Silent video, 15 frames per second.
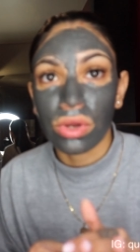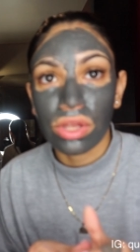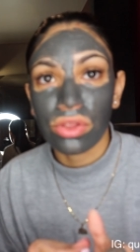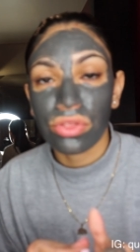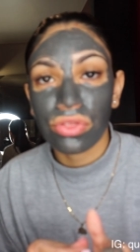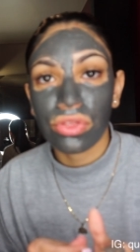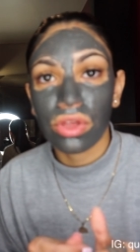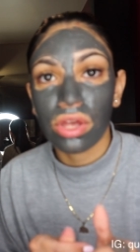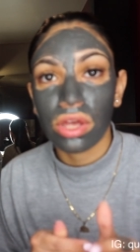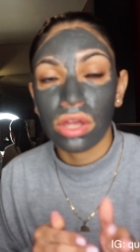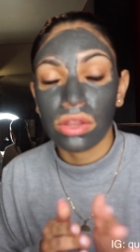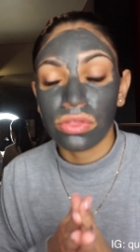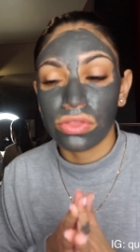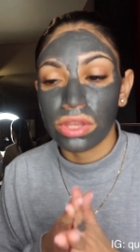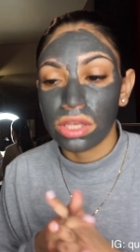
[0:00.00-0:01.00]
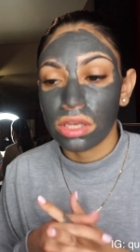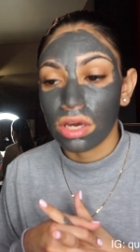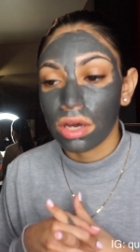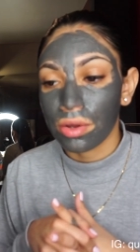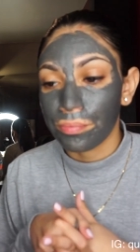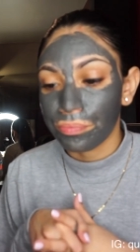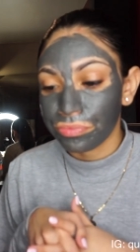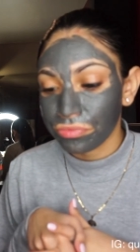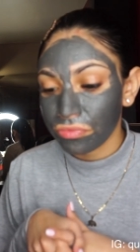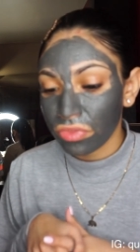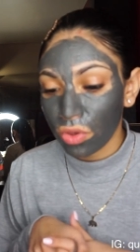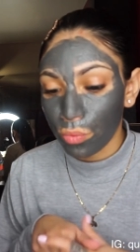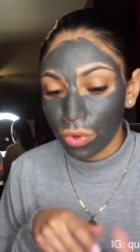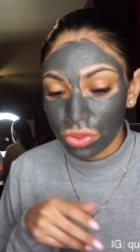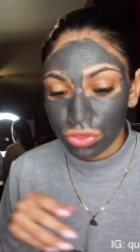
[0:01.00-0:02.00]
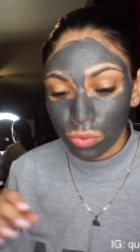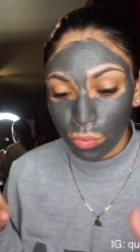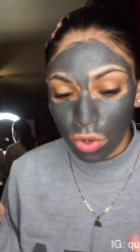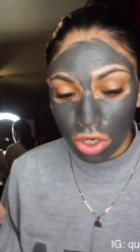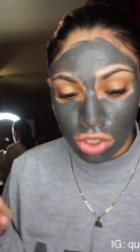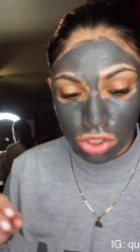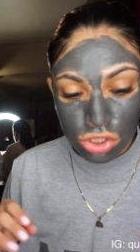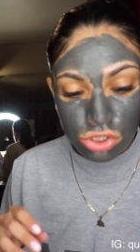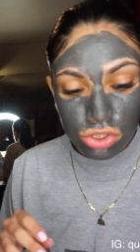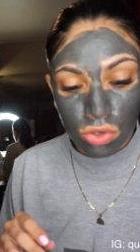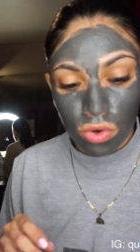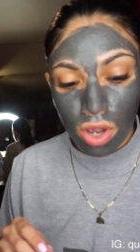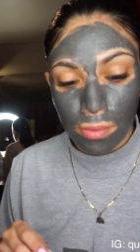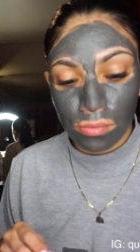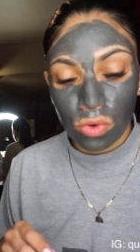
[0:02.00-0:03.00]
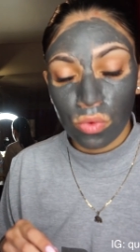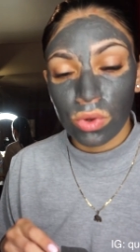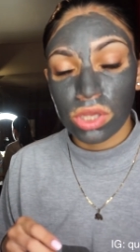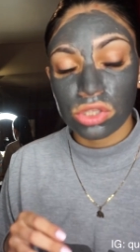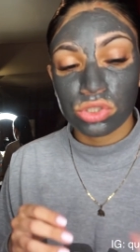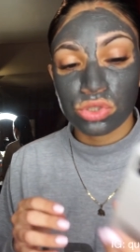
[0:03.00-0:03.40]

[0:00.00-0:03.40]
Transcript: with the um with the water so i'm going